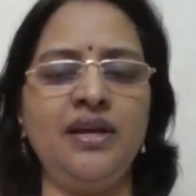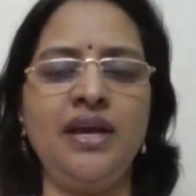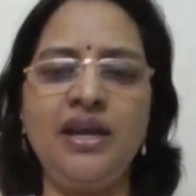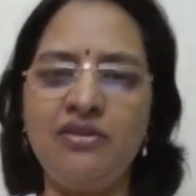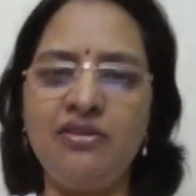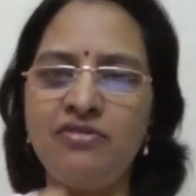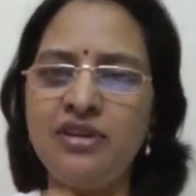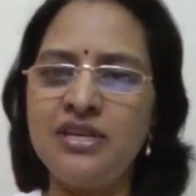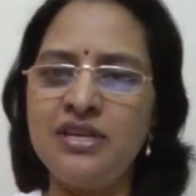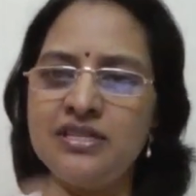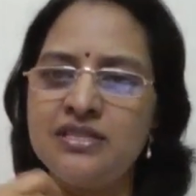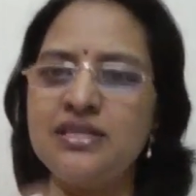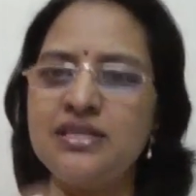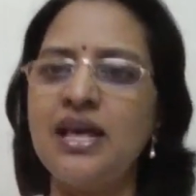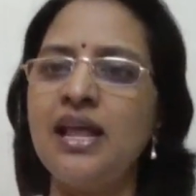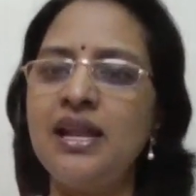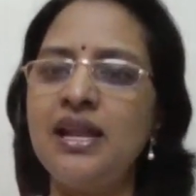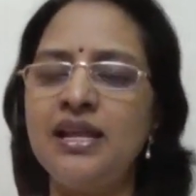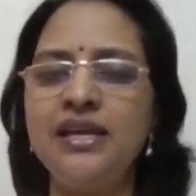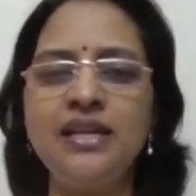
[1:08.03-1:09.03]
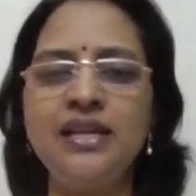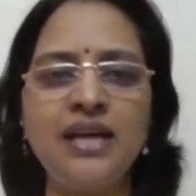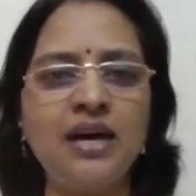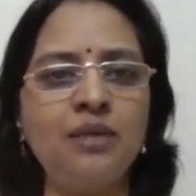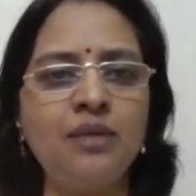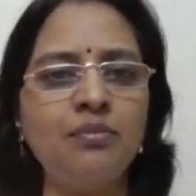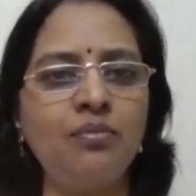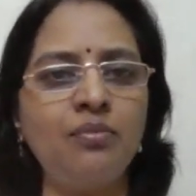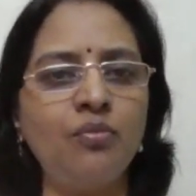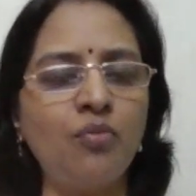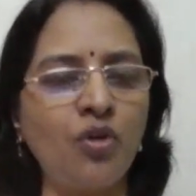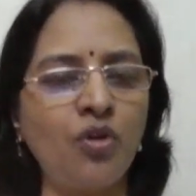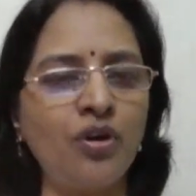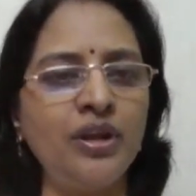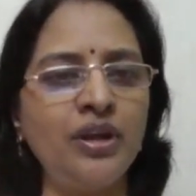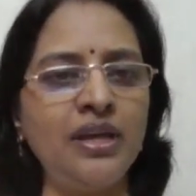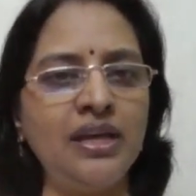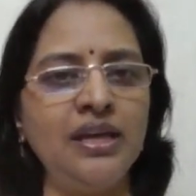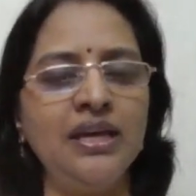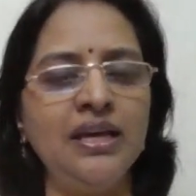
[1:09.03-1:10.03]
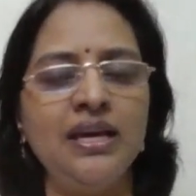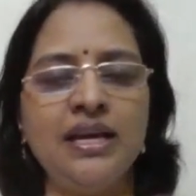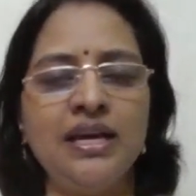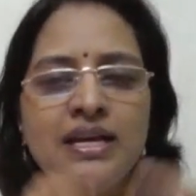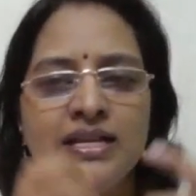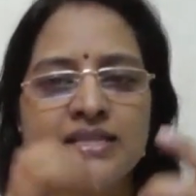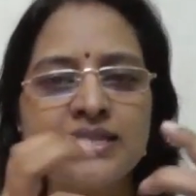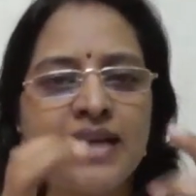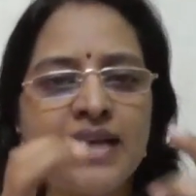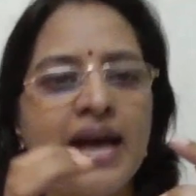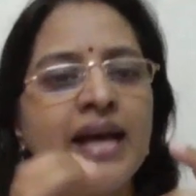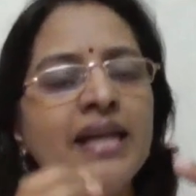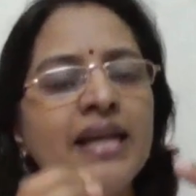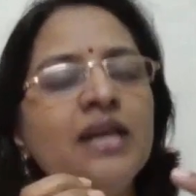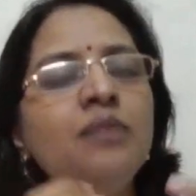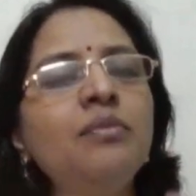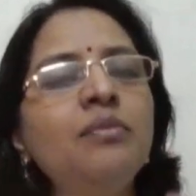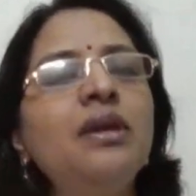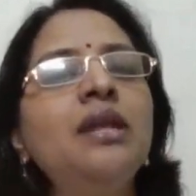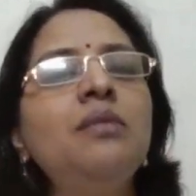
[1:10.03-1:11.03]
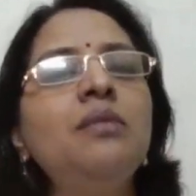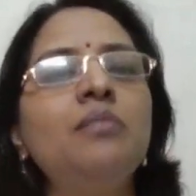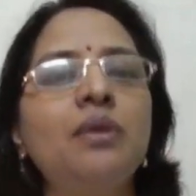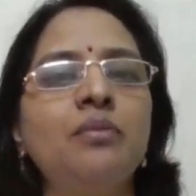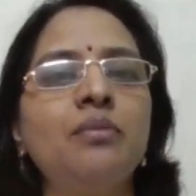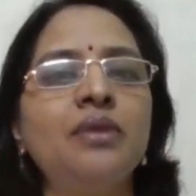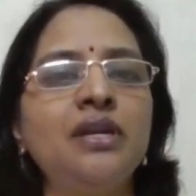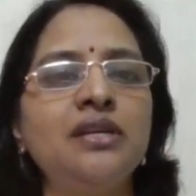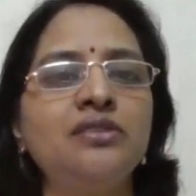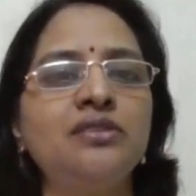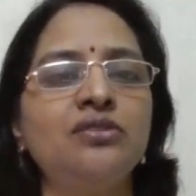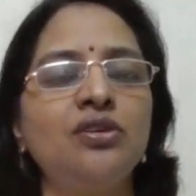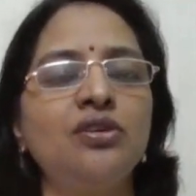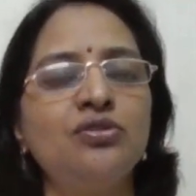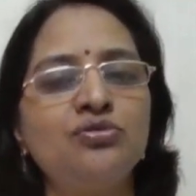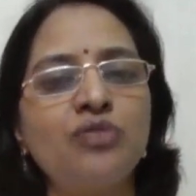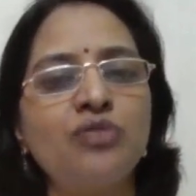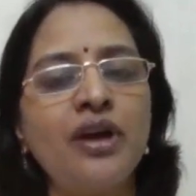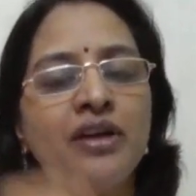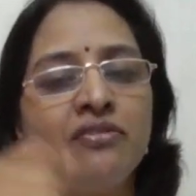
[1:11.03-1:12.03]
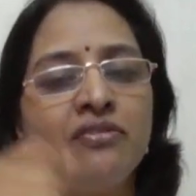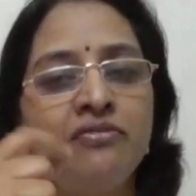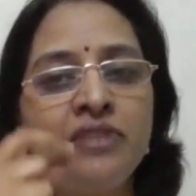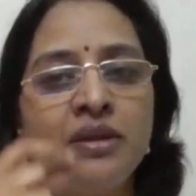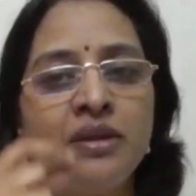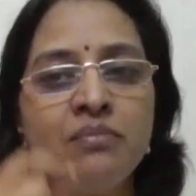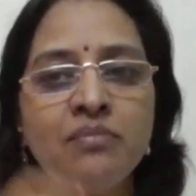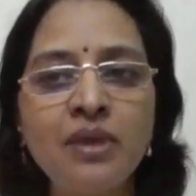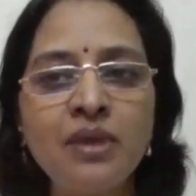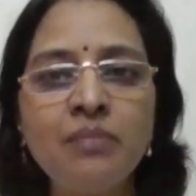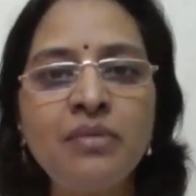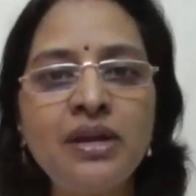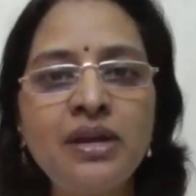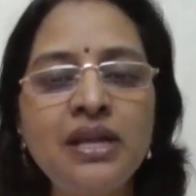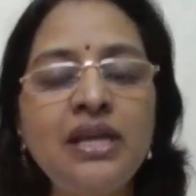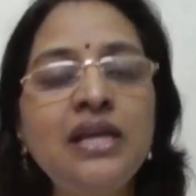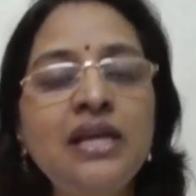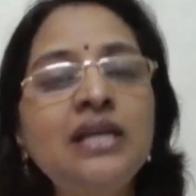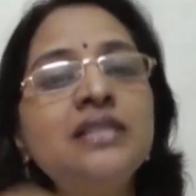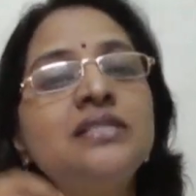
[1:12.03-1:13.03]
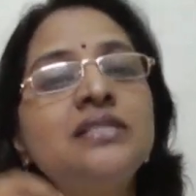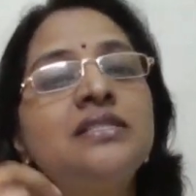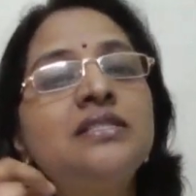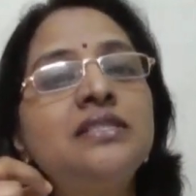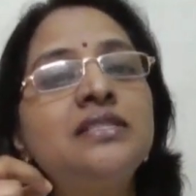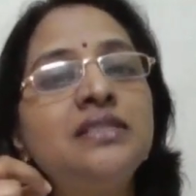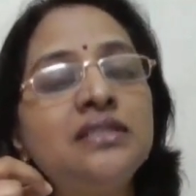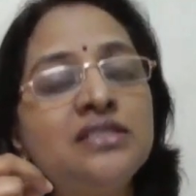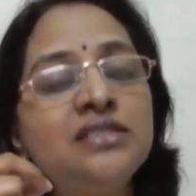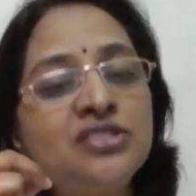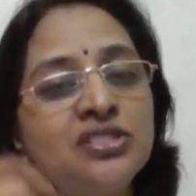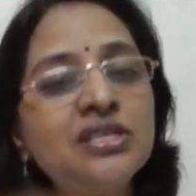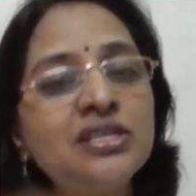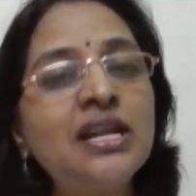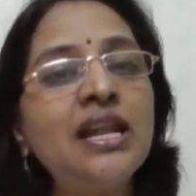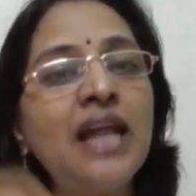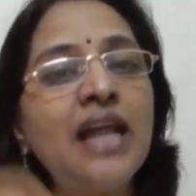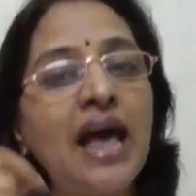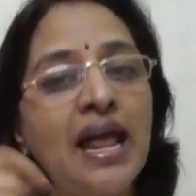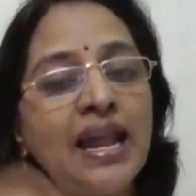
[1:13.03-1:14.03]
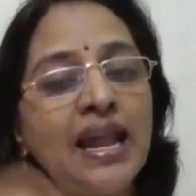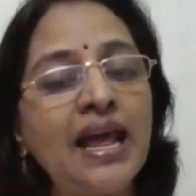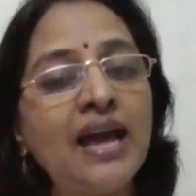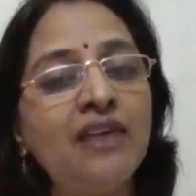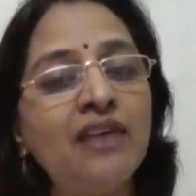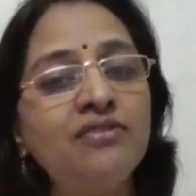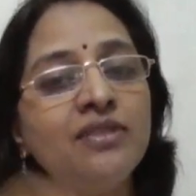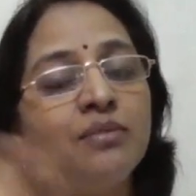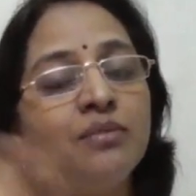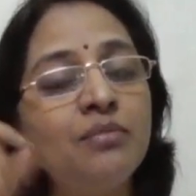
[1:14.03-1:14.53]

Every cell in our body is carrying many memories. So every memory is still alive.